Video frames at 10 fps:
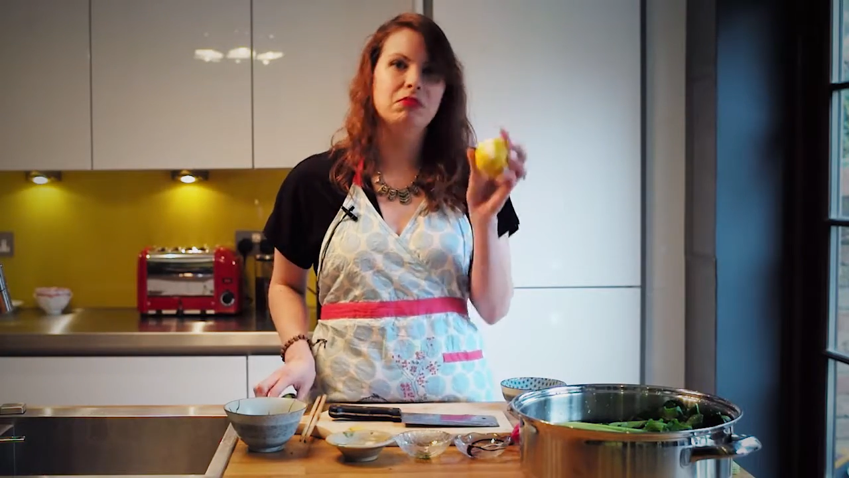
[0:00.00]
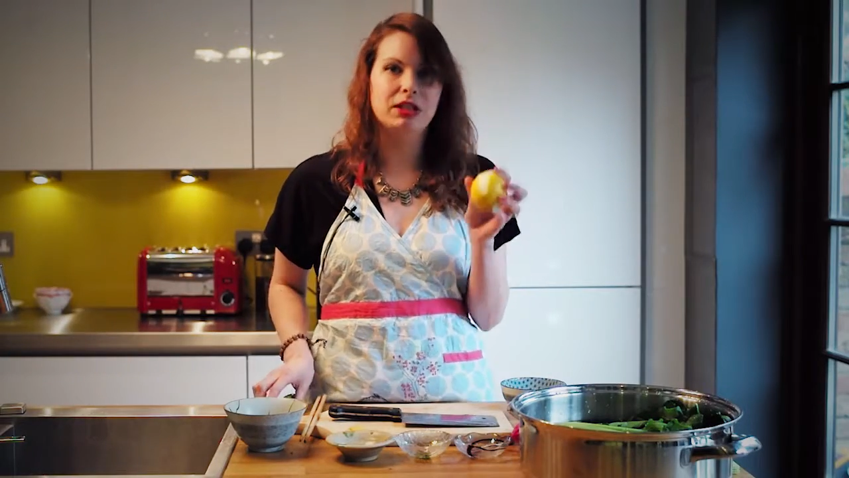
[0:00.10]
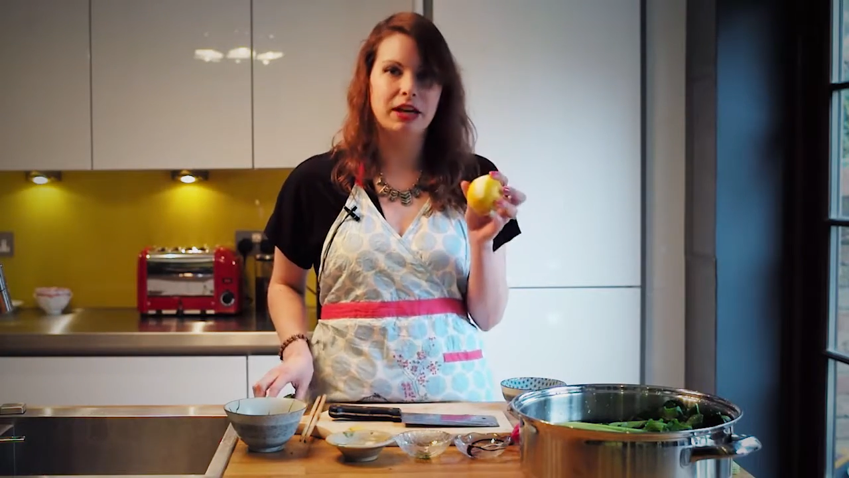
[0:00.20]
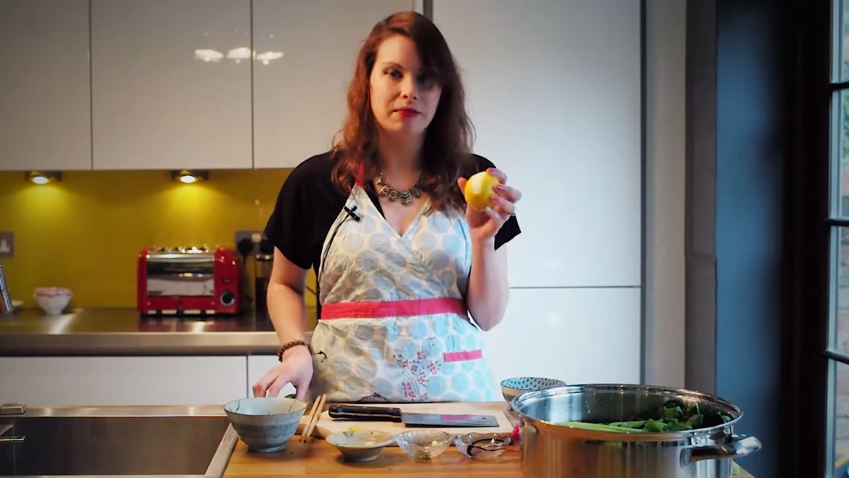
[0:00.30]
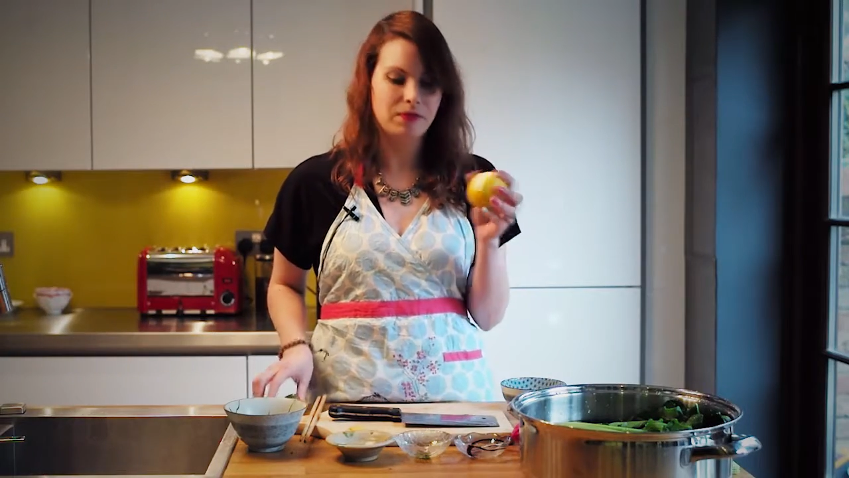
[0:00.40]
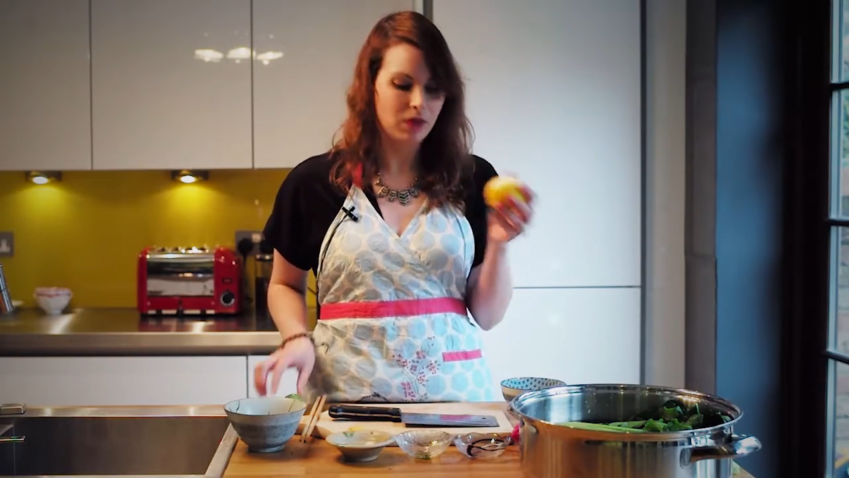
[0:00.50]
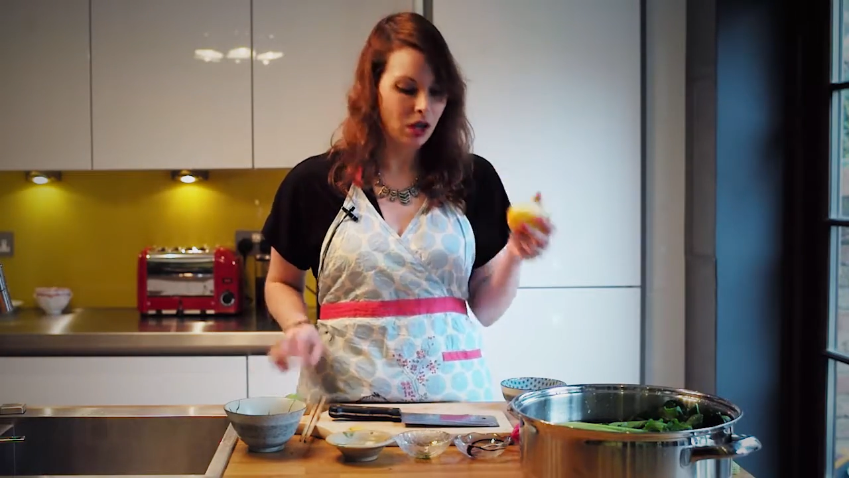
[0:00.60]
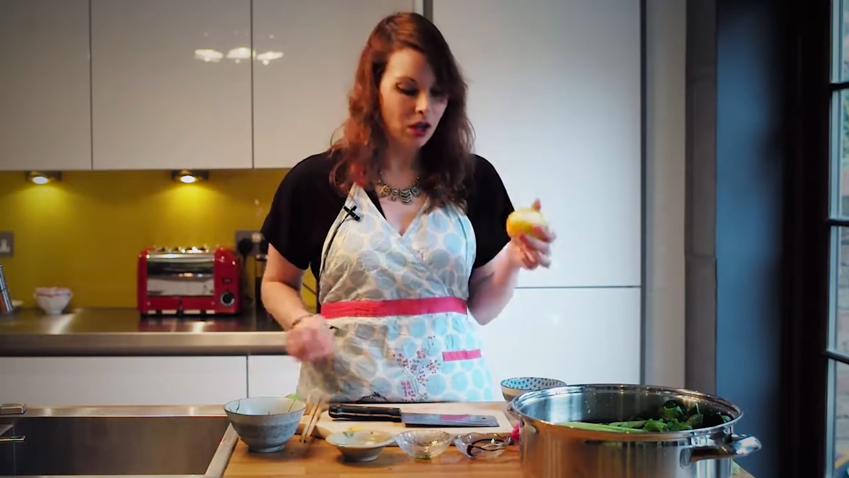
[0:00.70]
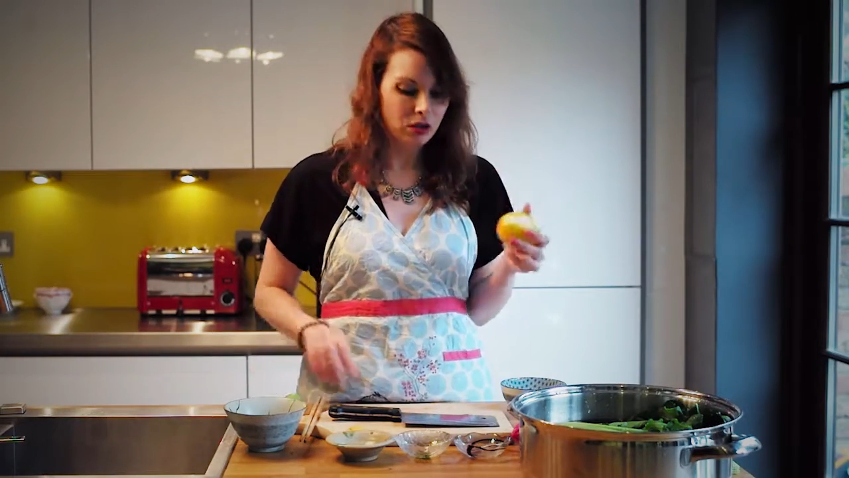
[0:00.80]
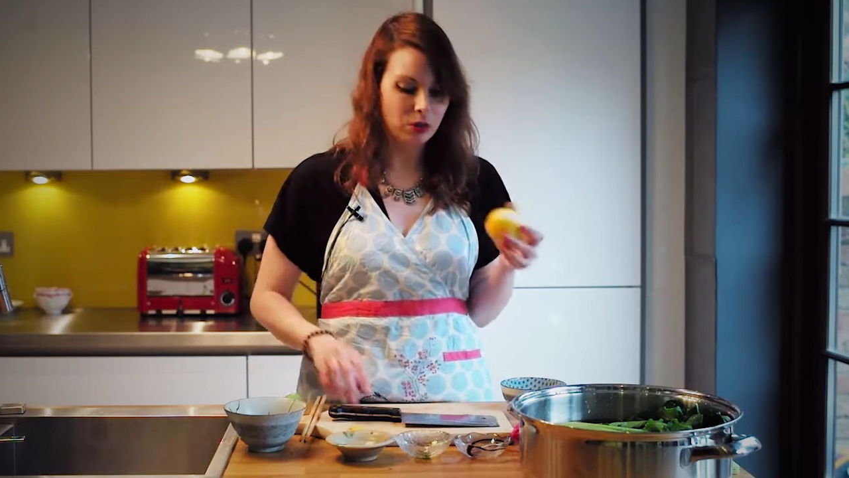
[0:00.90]
done.
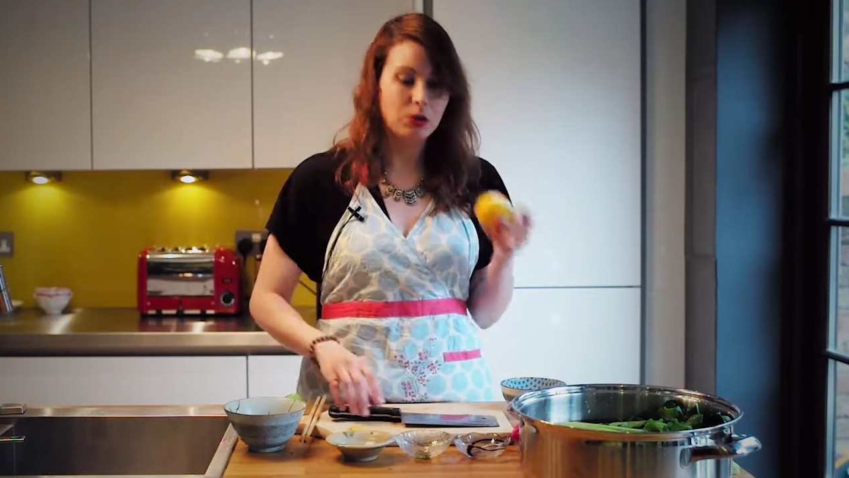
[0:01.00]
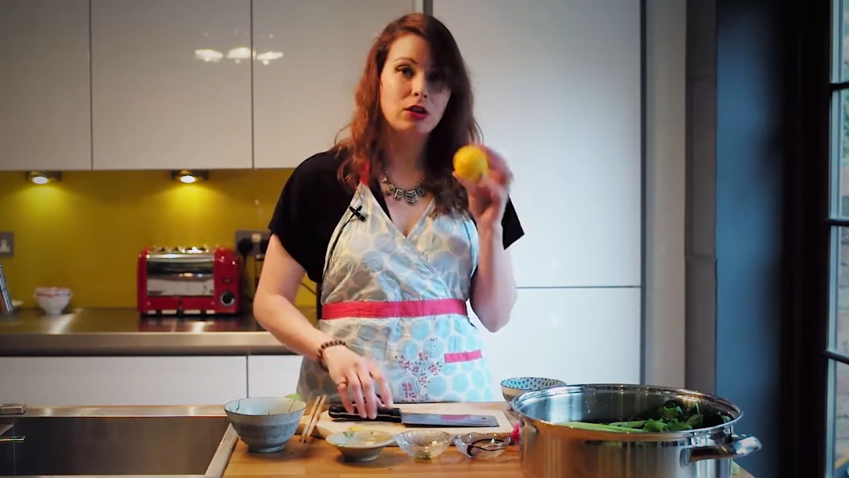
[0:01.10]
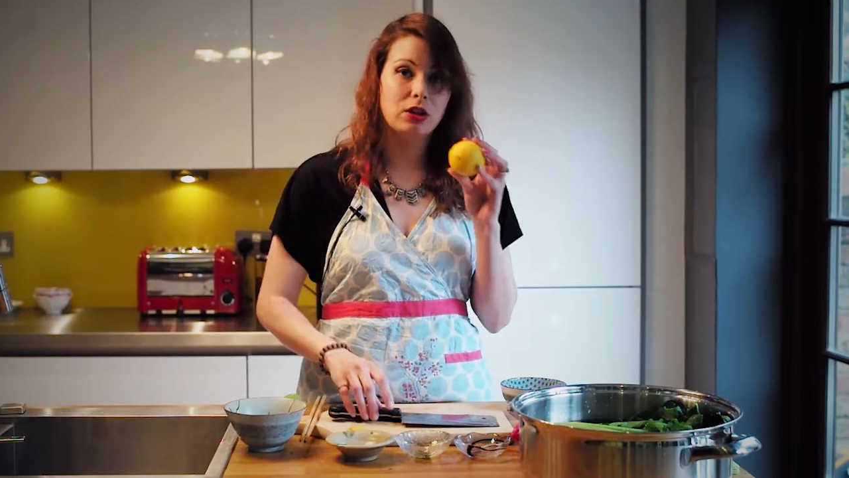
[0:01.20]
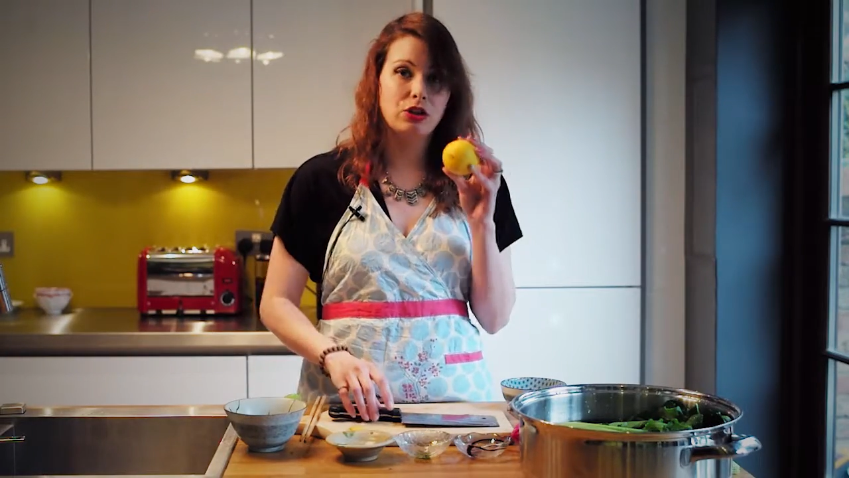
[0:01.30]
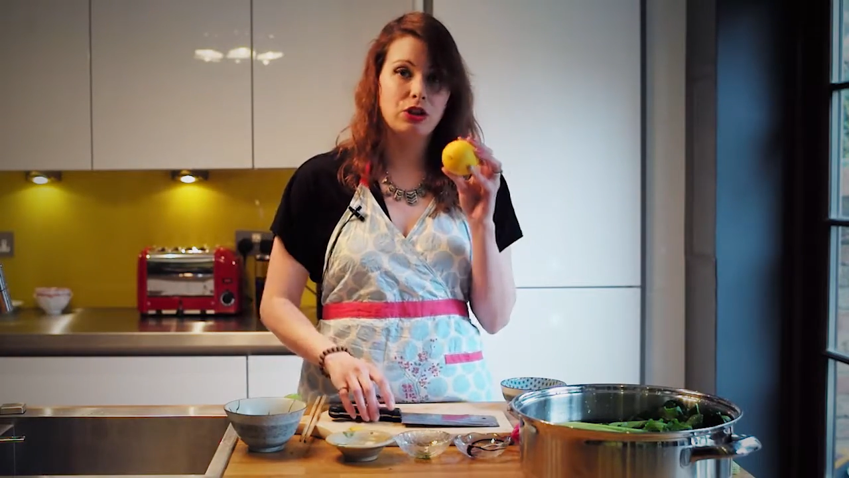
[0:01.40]
So we're just going to